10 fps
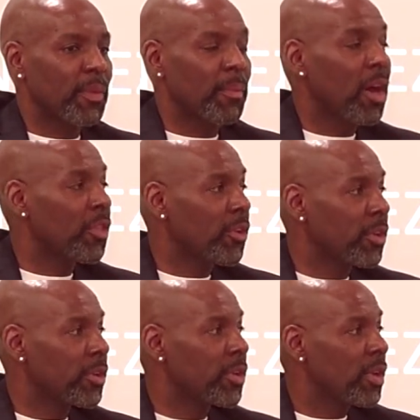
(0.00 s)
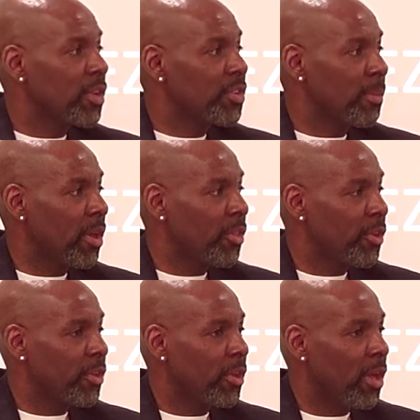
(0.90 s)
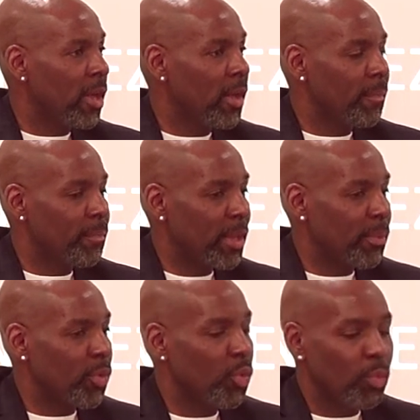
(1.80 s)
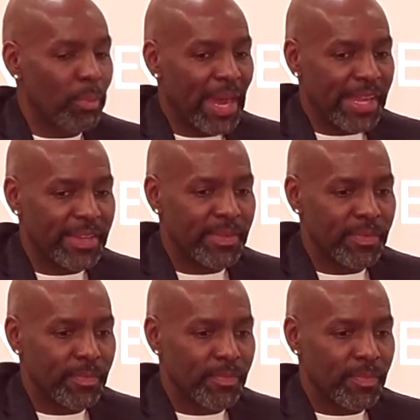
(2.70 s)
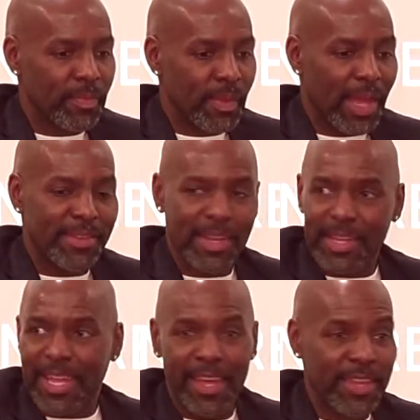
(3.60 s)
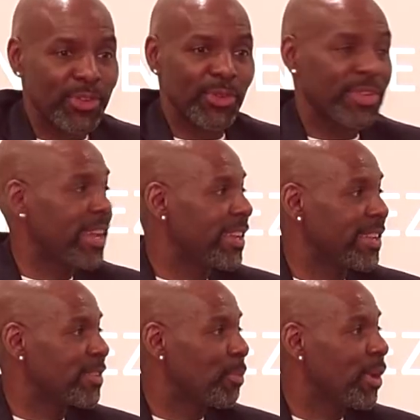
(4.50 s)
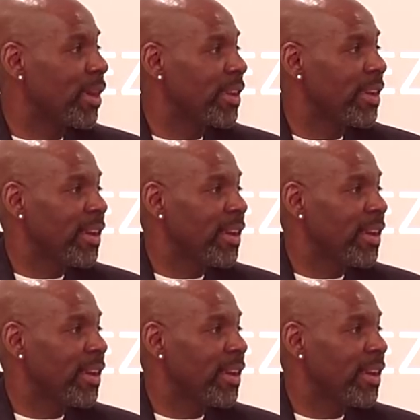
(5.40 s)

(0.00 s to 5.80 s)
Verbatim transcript: some other people who might, I sound like an asshole saying this, but